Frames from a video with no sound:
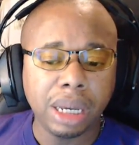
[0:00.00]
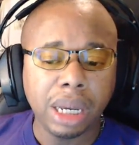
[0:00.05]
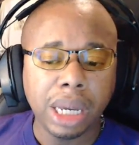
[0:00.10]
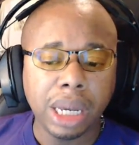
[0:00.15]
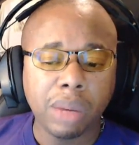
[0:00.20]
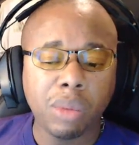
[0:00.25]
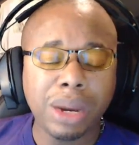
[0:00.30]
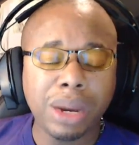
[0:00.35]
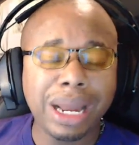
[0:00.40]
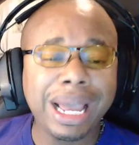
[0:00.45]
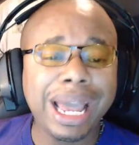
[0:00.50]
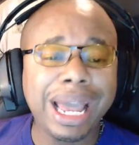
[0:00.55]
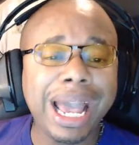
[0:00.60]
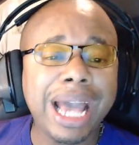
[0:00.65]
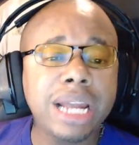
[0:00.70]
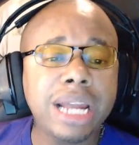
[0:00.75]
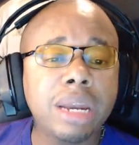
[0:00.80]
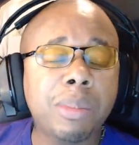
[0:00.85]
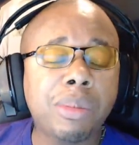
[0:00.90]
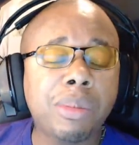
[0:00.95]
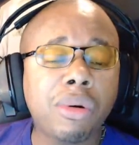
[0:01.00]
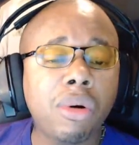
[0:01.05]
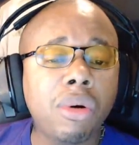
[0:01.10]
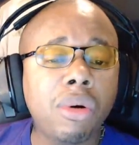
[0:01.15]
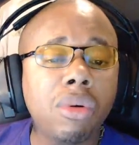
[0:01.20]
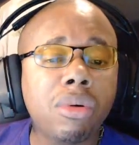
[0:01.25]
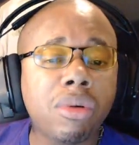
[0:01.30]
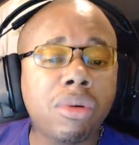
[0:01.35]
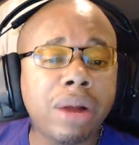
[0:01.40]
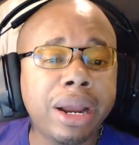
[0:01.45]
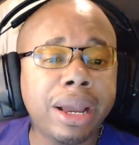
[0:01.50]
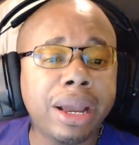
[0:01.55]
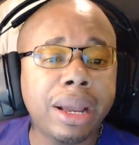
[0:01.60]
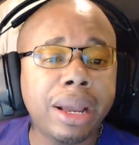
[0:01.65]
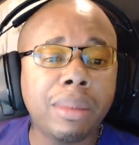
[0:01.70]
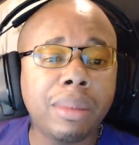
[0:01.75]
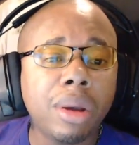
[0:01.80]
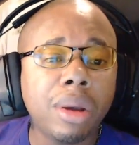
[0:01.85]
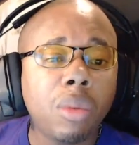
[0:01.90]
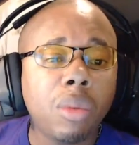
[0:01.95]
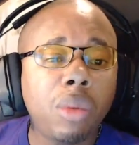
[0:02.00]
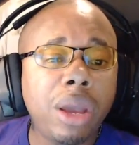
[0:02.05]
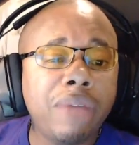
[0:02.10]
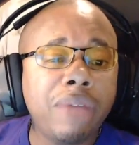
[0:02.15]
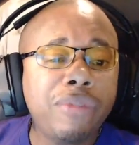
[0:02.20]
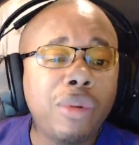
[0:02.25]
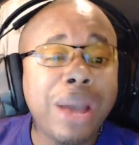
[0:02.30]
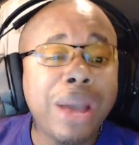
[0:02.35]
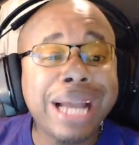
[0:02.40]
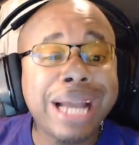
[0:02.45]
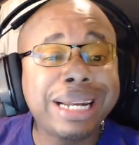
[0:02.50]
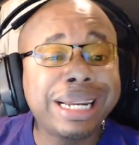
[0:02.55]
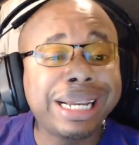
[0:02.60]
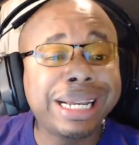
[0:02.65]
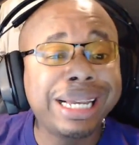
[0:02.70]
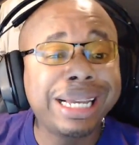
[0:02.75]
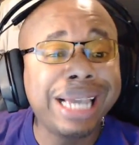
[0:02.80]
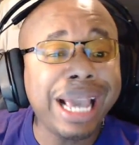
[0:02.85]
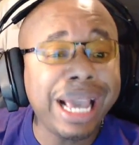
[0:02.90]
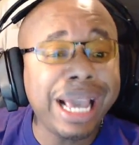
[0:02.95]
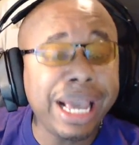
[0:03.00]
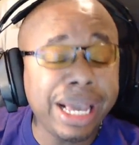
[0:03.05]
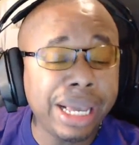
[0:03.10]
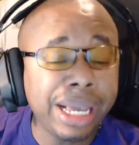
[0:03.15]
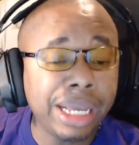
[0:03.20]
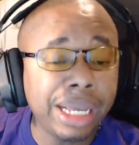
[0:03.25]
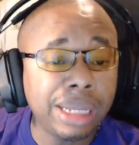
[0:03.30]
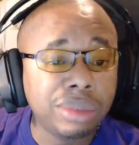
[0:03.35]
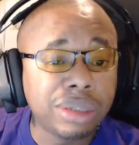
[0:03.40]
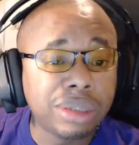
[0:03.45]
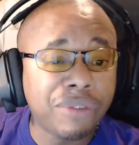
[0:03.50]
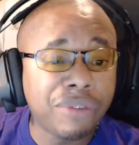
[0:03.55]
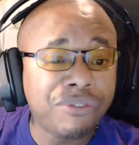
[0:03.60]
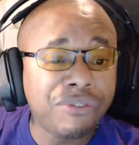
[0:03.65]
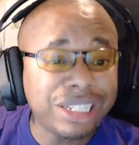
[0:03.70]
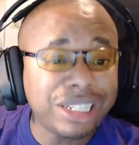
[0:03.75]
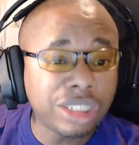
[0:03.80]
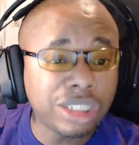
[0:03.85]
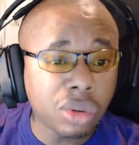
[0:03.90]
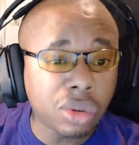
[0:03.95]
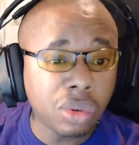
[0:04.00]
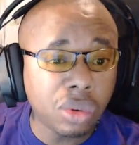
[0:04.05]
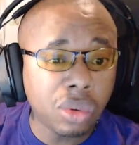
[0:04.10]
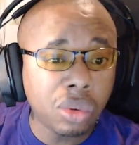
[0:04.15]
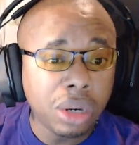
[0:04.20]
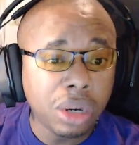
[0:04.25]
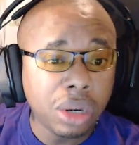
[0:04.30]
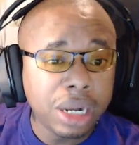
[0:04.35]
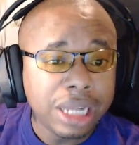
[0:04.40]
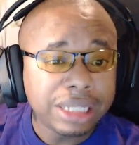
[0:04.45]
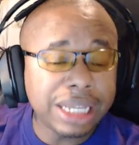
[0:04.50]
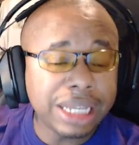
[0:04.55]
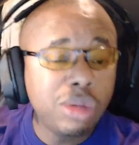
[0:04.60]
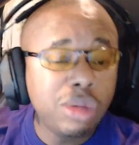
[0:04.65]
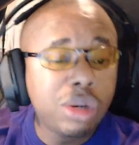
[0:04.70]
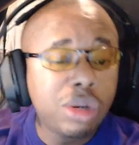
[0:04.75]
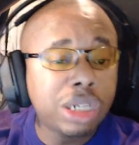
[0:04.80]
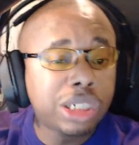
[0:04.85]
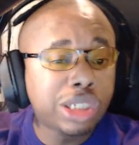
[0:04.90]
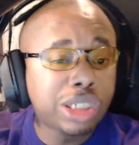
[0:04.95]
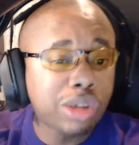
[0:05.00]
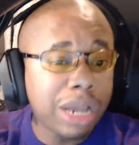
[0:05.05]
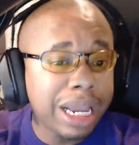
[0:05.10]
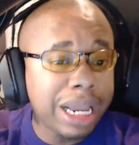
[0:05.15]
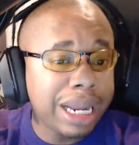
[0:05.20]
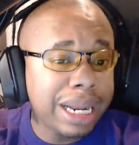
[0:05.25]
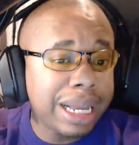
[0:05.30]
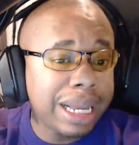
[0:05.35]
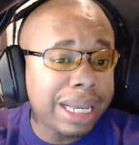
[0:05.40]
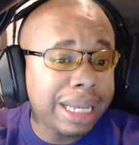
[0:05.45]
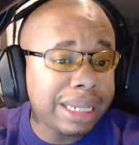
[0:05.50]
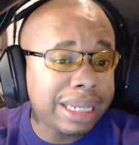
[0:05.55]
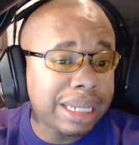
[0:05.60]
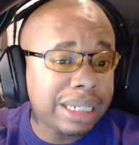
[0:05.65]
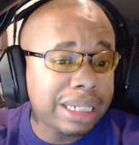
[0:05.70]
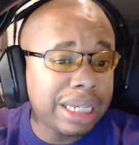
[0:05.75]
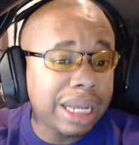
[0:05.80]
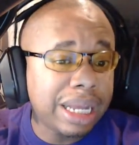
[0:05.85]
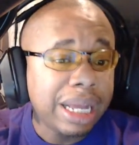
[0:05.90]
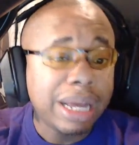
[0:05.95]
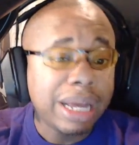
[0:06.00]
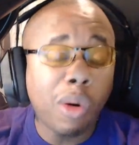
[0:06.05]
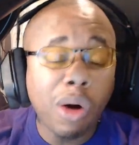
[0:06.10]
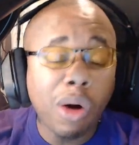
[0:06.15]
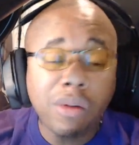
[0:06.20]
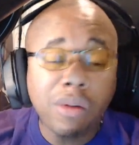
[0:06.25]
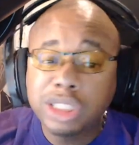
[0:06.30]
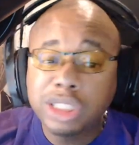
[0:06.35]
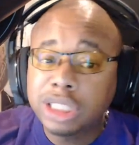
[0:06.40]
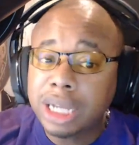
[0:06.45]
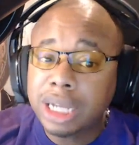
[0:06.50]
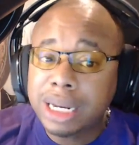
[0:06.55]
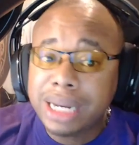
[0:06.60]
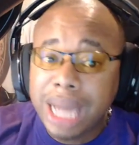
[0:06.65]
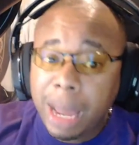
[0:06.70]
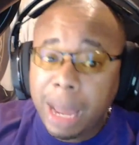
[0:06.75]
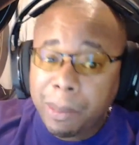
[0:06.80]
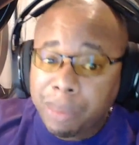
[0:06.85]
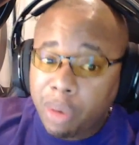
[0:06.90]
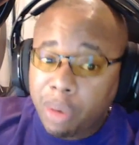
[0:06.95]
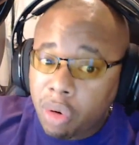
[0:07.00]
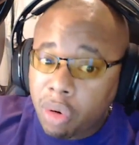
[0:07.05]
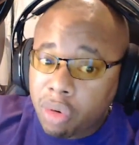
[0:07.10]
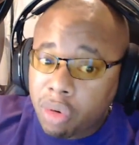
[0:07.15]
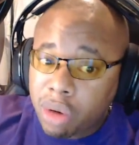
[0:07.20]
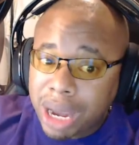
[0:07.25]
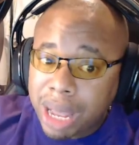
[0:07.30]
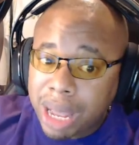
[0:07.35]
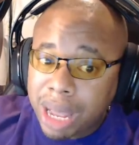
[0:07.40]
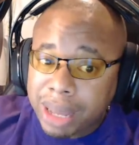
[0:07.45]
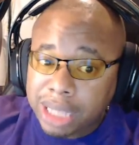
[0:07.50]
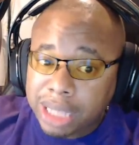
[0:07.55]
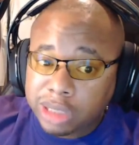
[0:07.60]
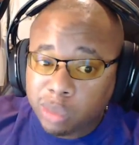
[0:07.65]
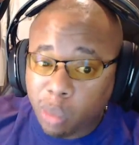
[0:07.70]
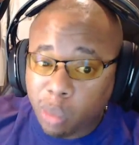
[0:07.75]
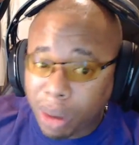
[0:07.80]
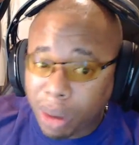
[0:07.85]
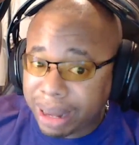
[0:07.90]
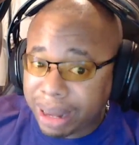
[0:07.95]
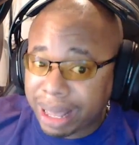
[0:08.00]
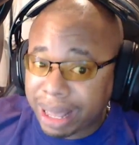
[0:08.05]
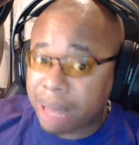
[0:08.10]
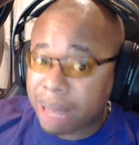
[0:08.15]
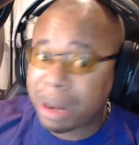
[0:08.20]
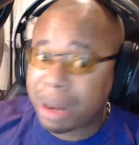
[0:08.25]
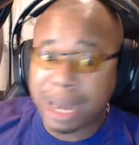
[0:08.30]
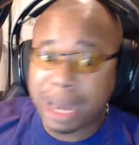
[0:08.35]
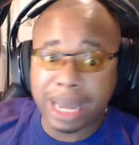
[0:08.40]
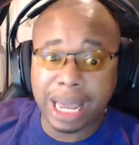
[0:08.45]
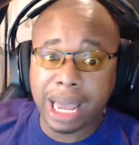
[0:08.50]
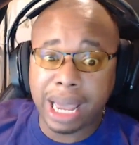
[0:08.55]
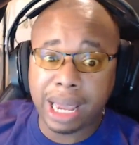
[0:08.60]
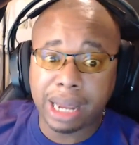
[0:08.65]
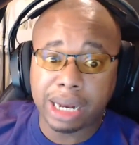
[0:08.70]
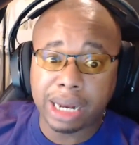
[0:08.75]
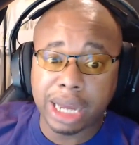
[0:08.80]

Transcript: where they had the program where if you had the game, the physical, then you could trade in and get the all of a sudden that program has went MIA.